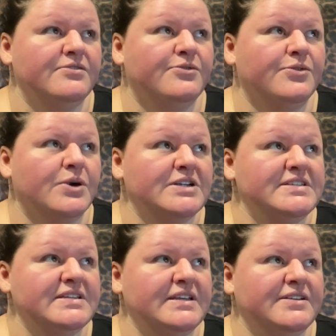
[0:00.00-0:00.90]

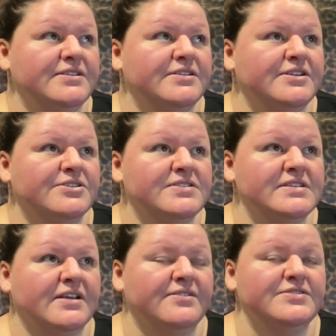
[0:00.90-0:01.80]
forcing
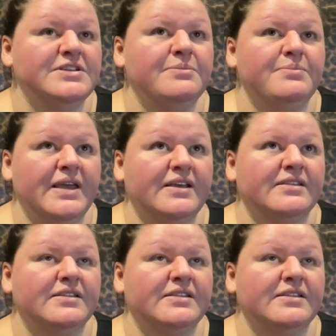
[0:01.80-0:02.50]
yourself to make